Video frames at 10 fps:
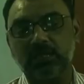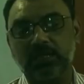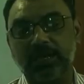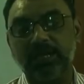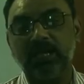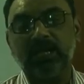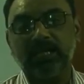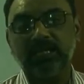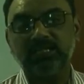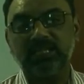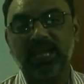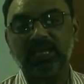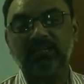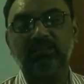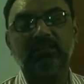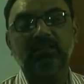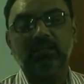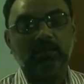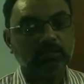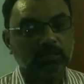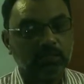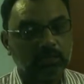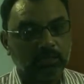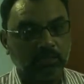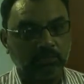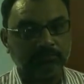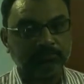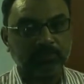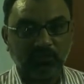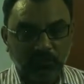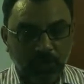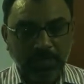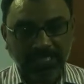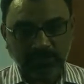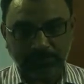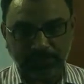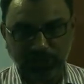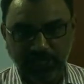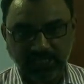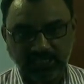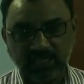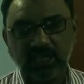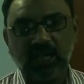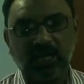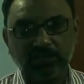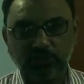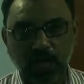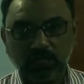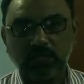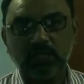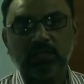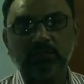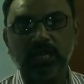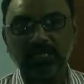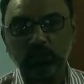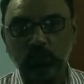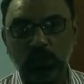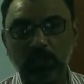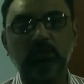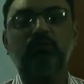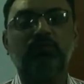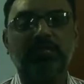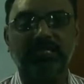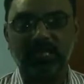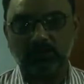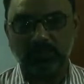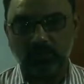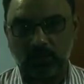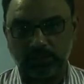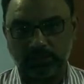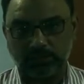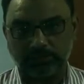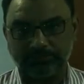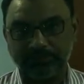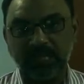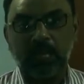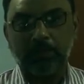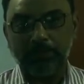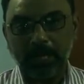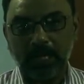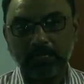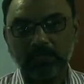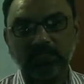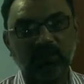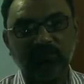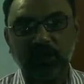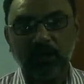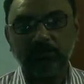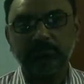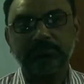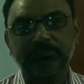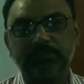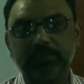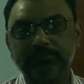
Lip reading: occurring is that the firm has purchased a truck that is worth $15,000, but the firm